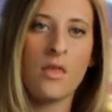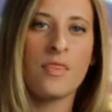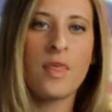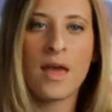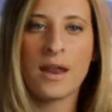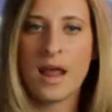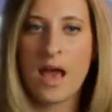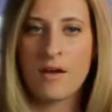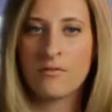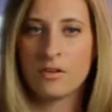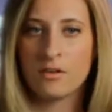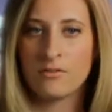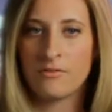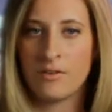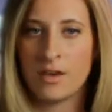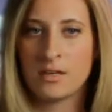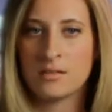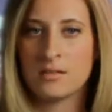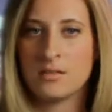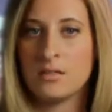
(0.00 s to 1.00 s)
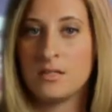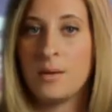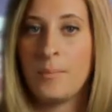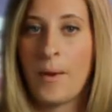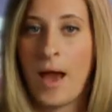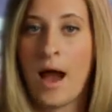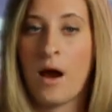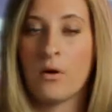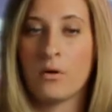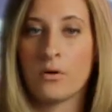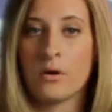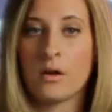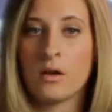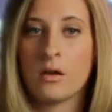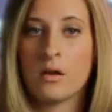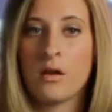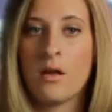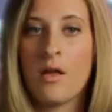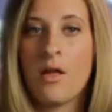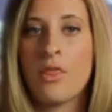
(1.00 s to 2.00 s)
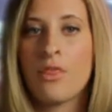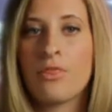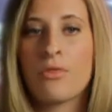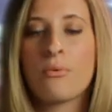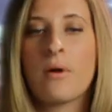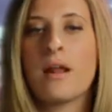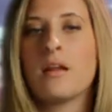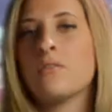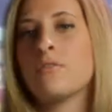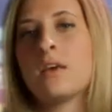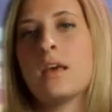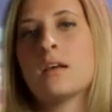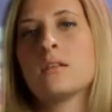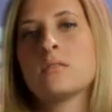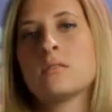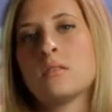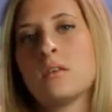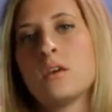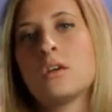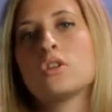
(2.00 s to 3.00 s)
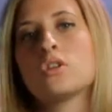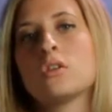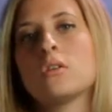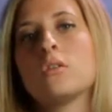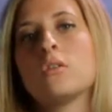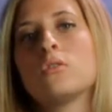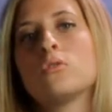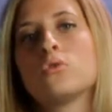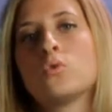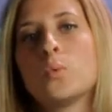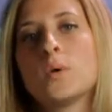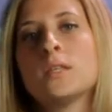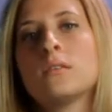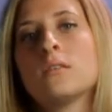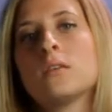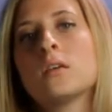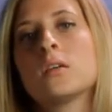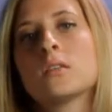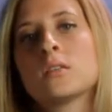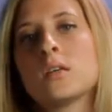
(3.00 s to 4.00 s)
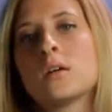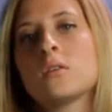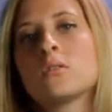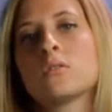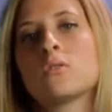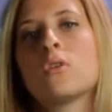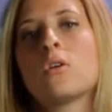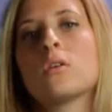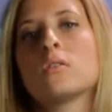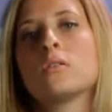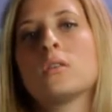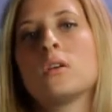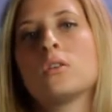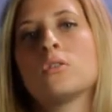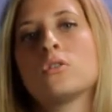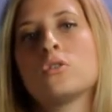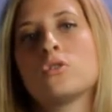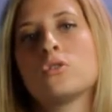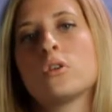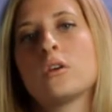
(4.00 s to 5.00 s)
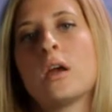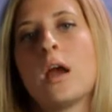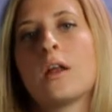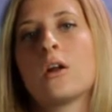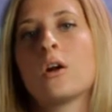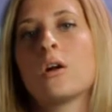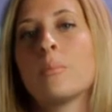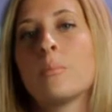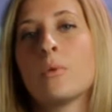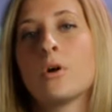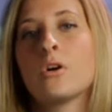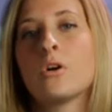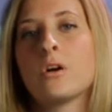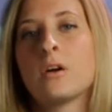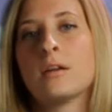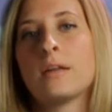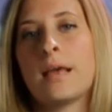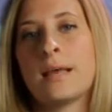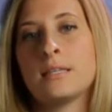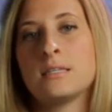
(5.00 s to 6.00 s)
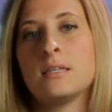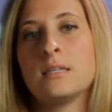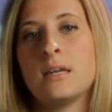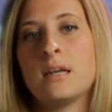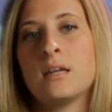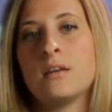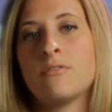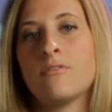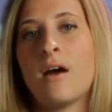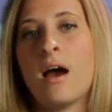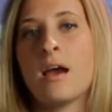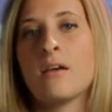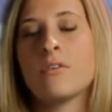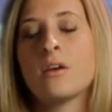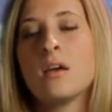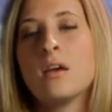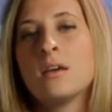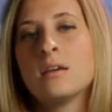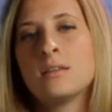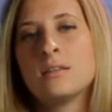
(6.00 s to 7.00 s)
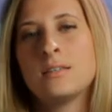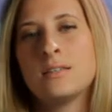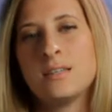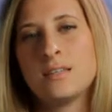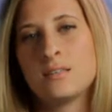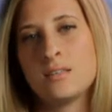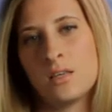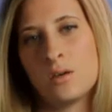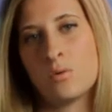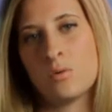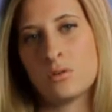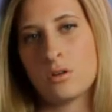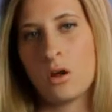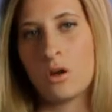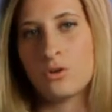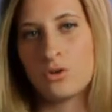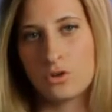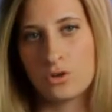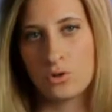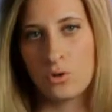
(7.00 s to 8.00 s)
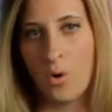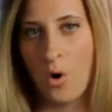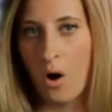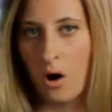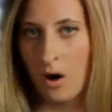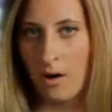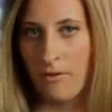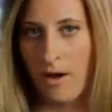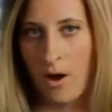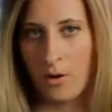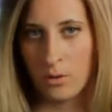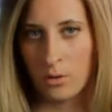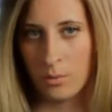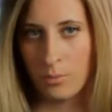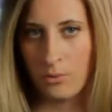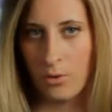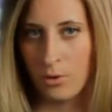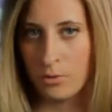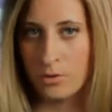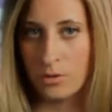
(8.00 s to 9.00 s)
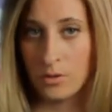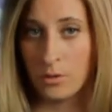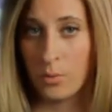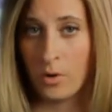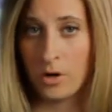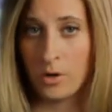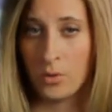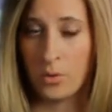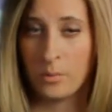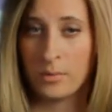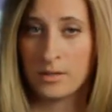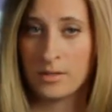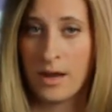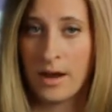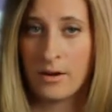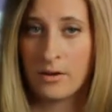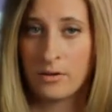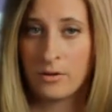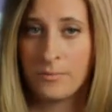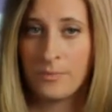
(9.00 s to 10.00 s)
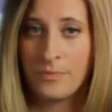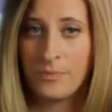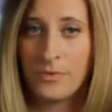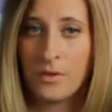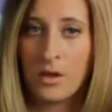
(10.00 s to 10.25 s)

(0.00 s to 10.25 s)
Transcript: Then, having faced a depowering, threat of cancellation, dwindling sales across the industry, and her murder in 1985, DC was unsure of how to approach the Wonder Woman title.